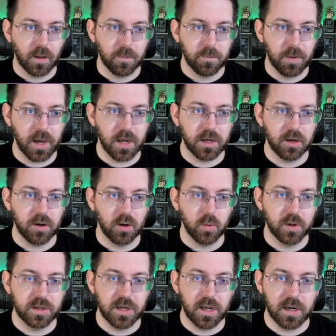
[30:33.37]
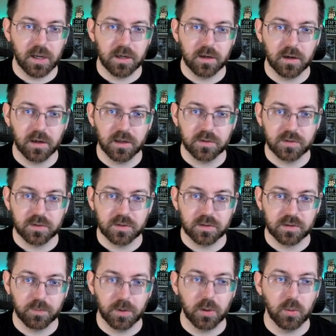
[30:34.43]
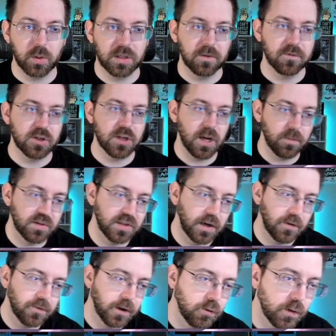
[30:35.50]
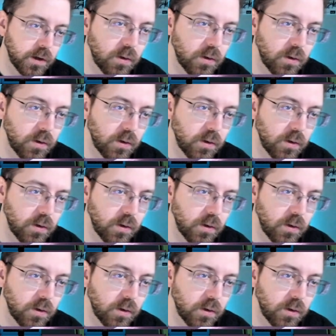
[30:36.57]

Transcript: Patio would dead-end us, but it would give gems in every green